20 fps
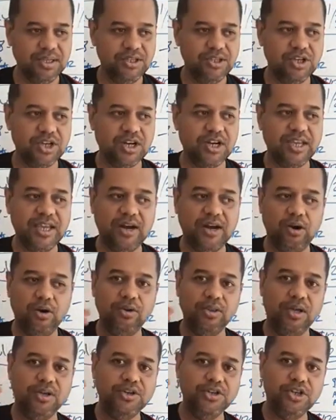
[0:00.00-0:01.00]
you're going to get
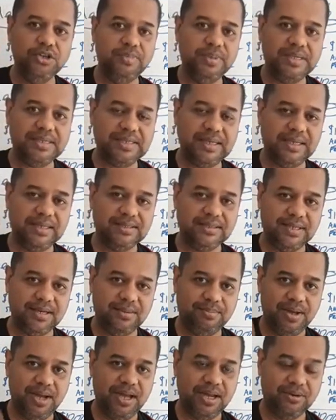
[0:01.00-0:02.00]
all the newbie sellers that
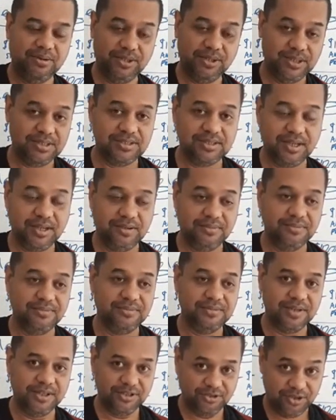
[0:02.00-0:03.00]
are buying all this
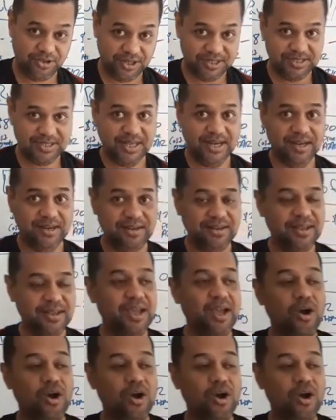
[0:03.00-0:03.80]
stuff and trying to sell it.